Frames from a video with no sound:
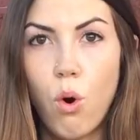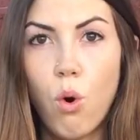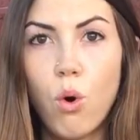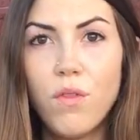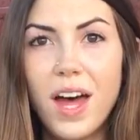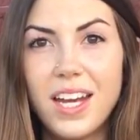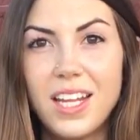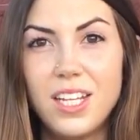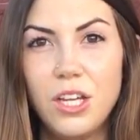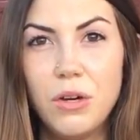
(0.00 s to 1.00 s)
hold that
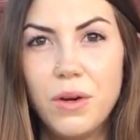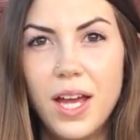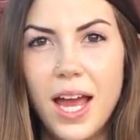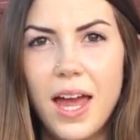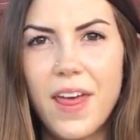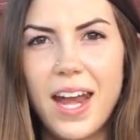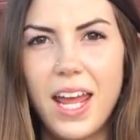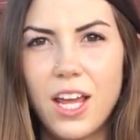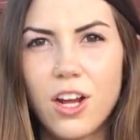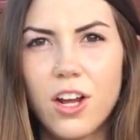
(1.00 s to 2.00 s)
in you, that
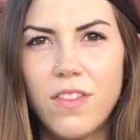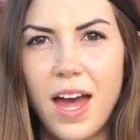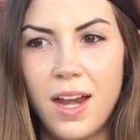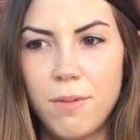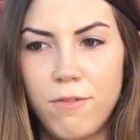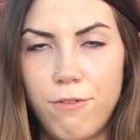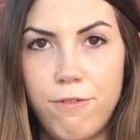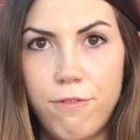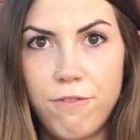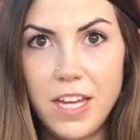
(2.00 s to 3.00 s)
anger, that
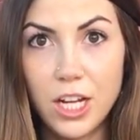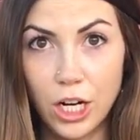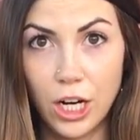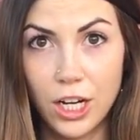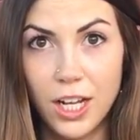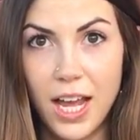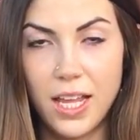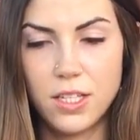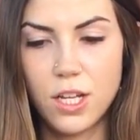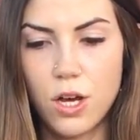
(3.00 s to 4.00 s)
fear.
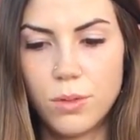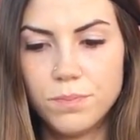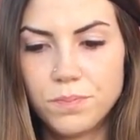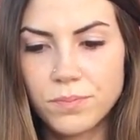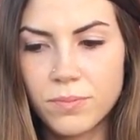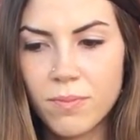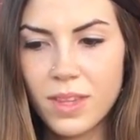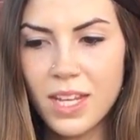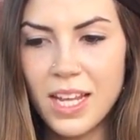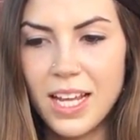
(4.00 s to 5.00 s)
And so,
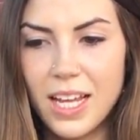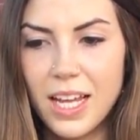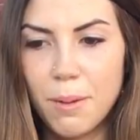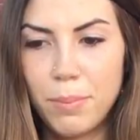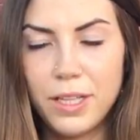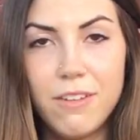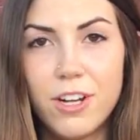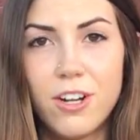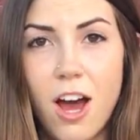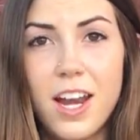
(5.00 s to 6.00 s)
believe it
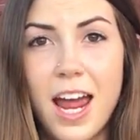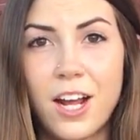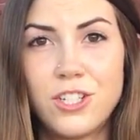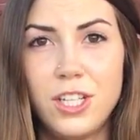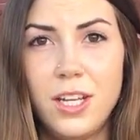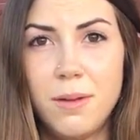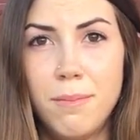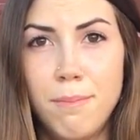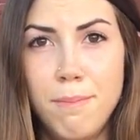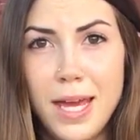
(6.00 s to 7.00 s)
or not, it actually
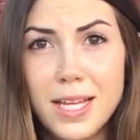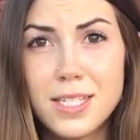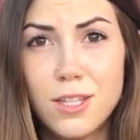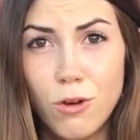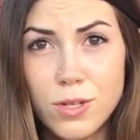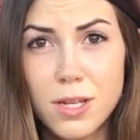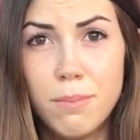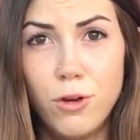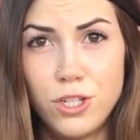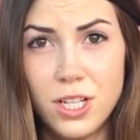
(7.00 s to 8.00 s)
makes those
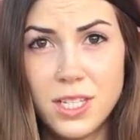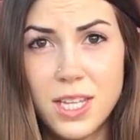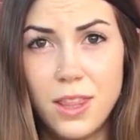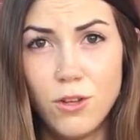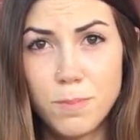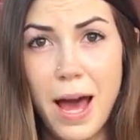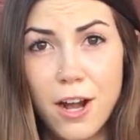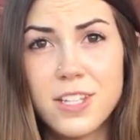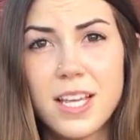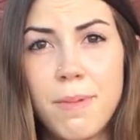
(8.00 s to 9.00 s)
emotions and those
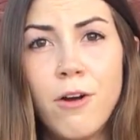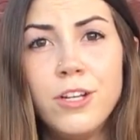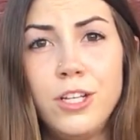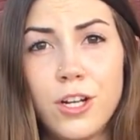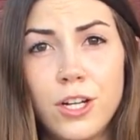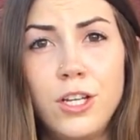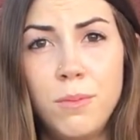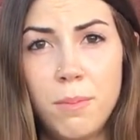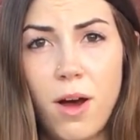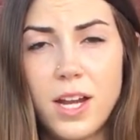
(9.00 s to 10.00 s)
patterns come out in your
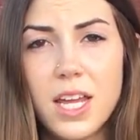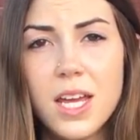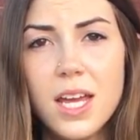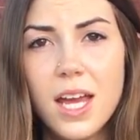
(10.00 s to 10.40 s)
human body.